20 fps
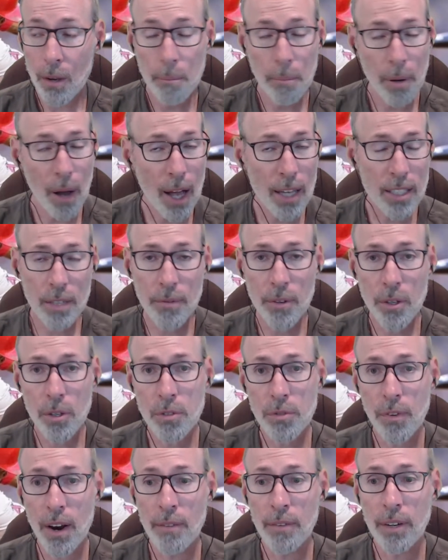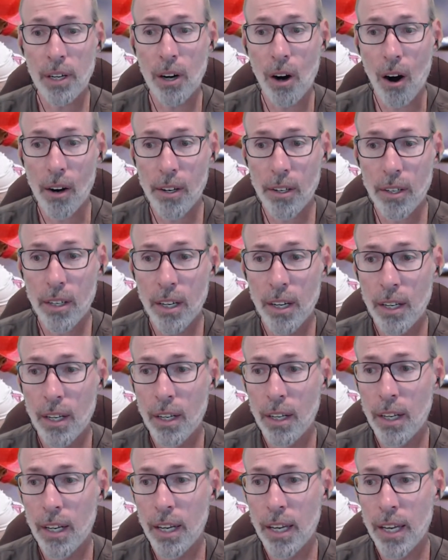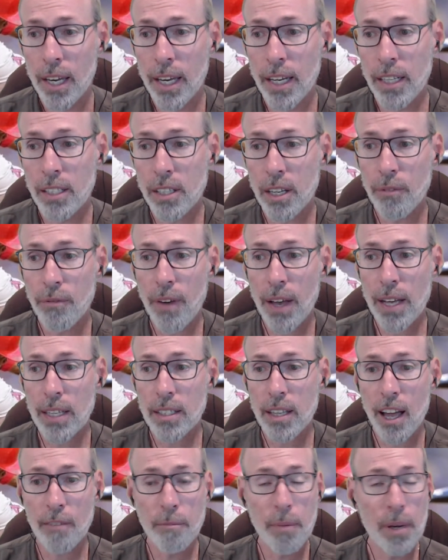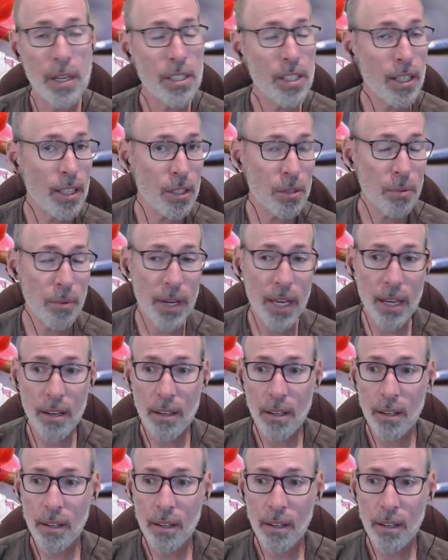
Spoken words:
Positive news for Evan Carter. He's going to face live pitching this week.